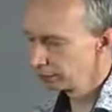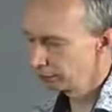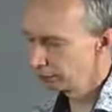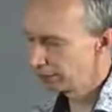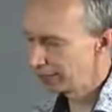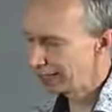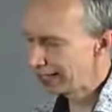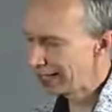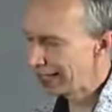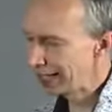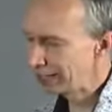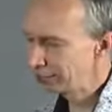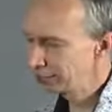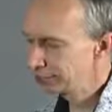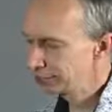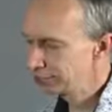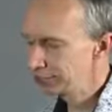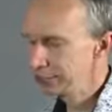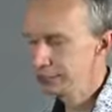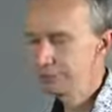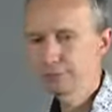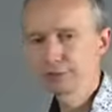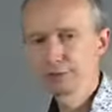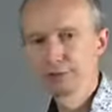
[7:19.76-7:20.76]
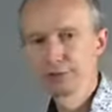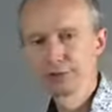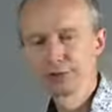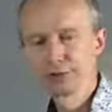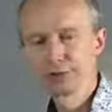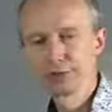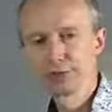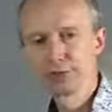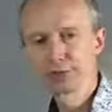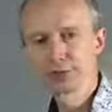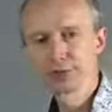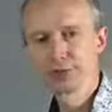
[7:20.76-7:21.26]
the ND
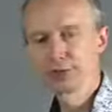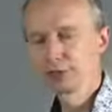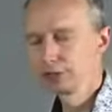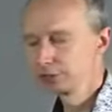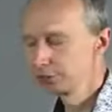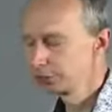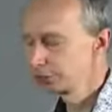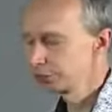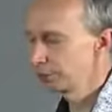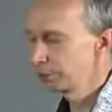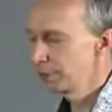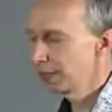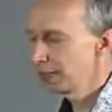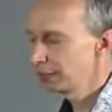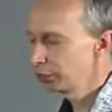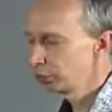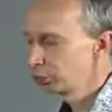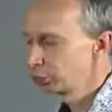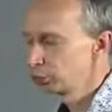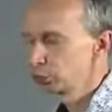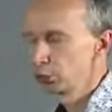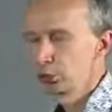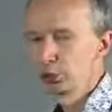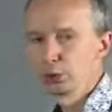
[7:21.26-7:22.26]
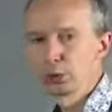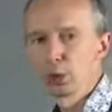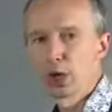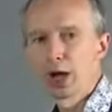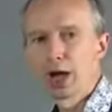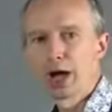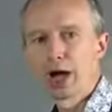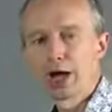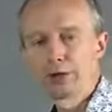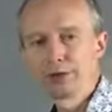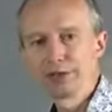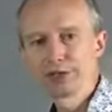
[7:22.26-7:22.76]
filters to make sure your
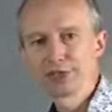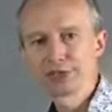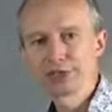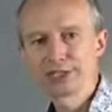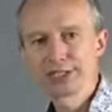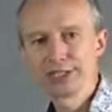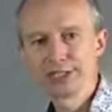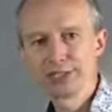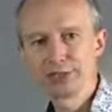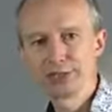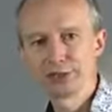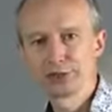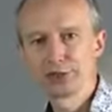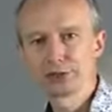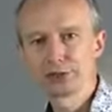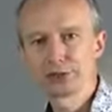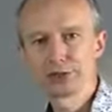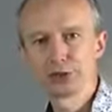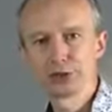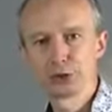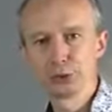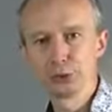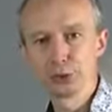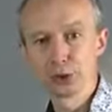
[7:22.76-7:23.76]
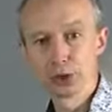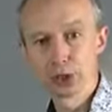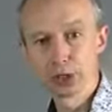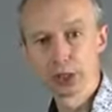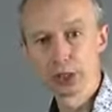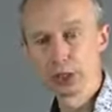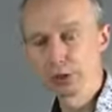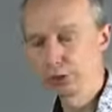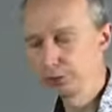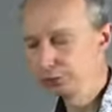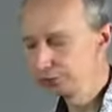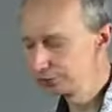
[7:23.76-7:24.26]
iris isn't too
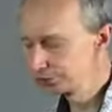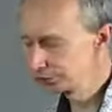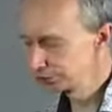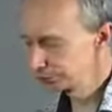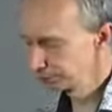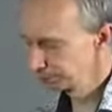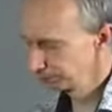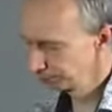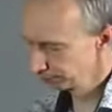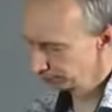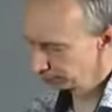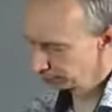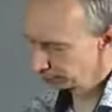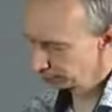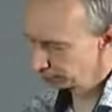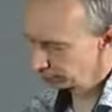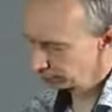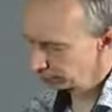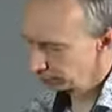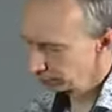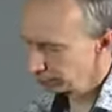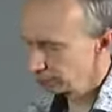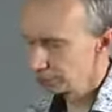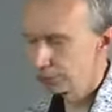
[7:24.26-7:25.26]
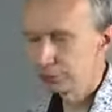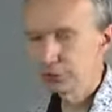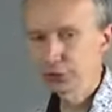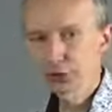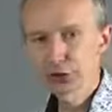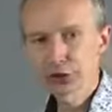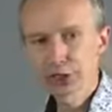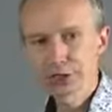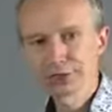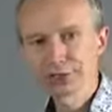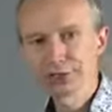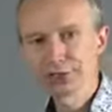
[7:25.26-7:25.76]
closed, the
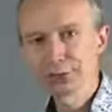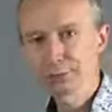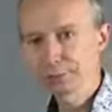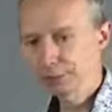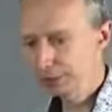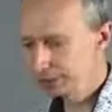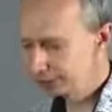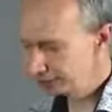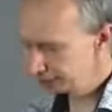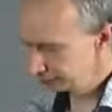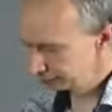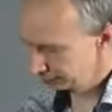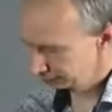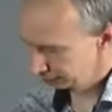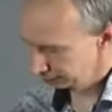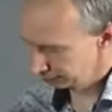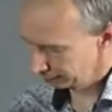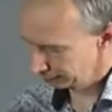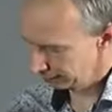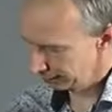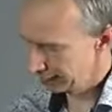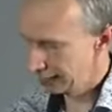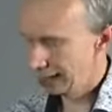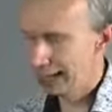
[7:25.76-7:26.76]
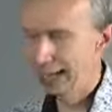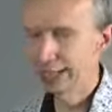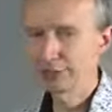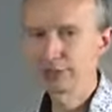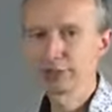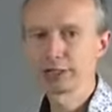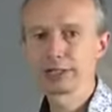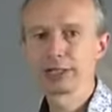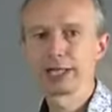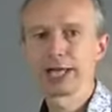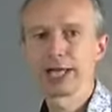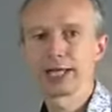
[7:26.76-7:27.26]
shutter speed,
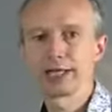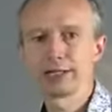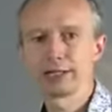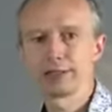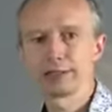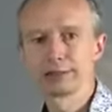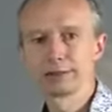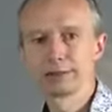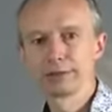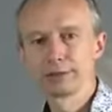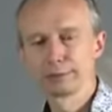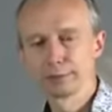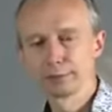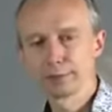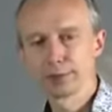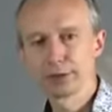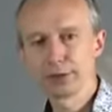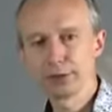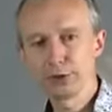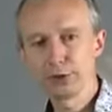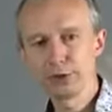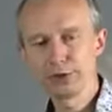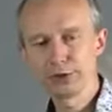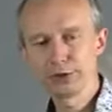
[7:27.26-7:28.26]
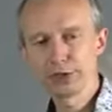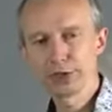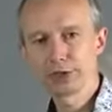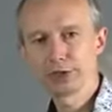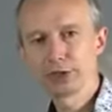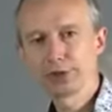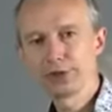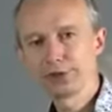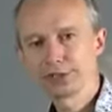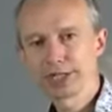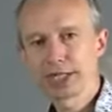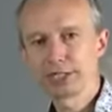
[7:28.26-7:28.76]
and the gain. By using
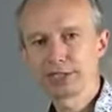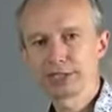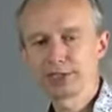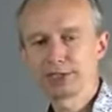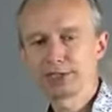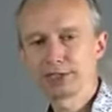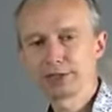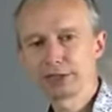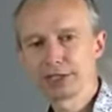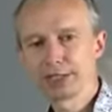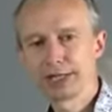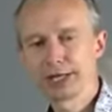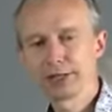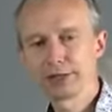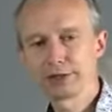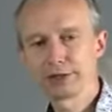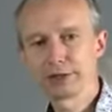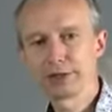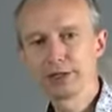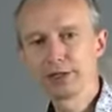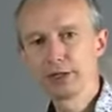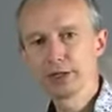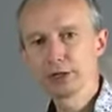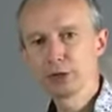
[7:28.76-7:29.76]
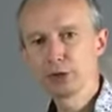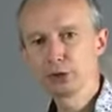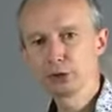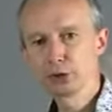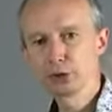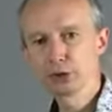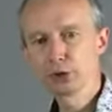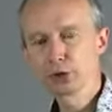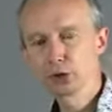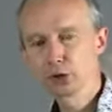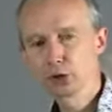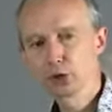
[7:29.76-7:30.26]
those settings together, you
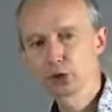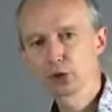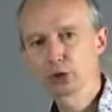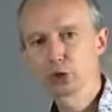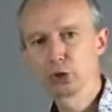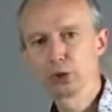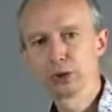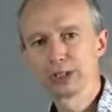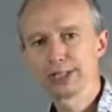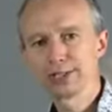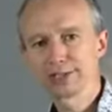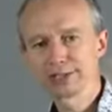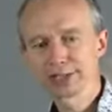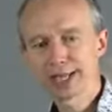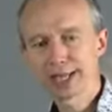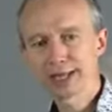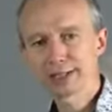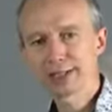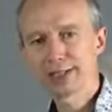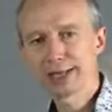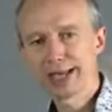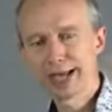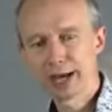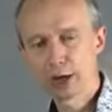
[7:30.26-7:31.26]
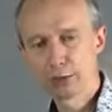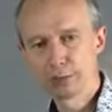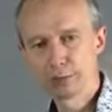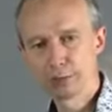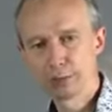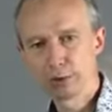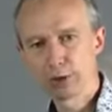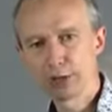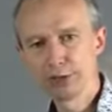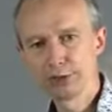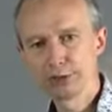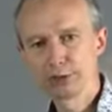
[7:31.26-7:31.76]
can control exactly how
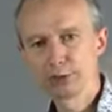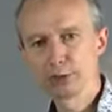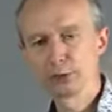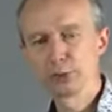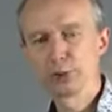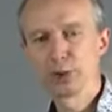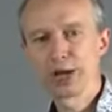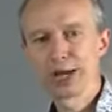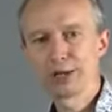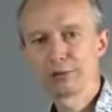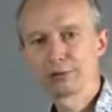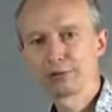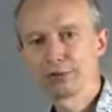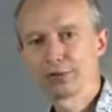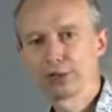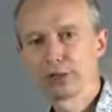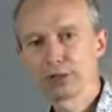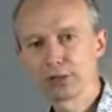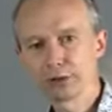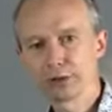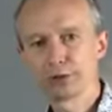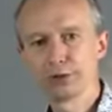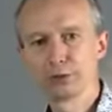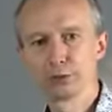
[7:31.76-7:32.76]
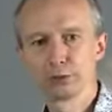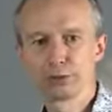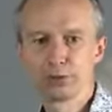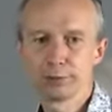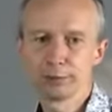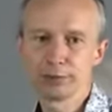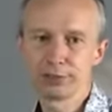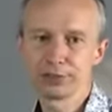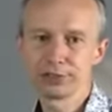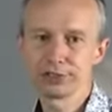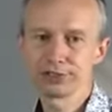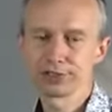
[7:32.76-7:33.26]
bright or how dark your
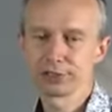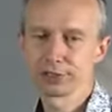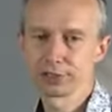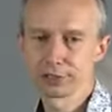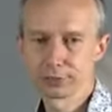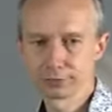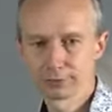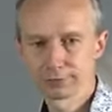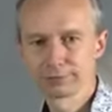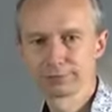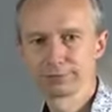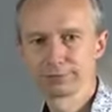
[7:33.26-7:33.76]
images are.